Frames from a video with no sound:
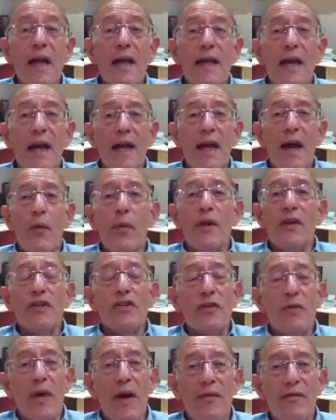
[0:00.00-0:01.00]
Can I
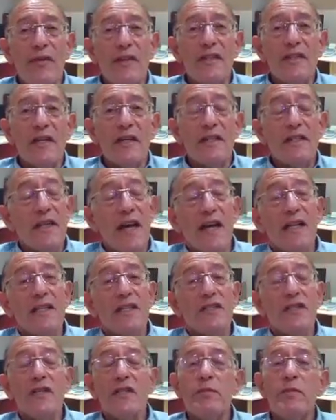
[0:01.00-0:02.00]
wish you every success?
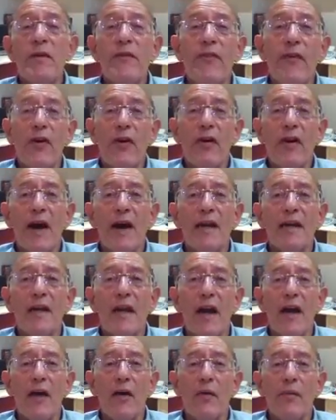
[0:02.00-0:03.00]
And just before I
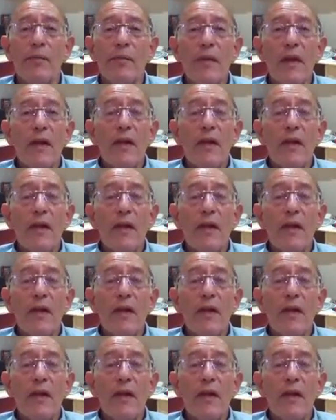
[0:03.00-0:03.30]
go,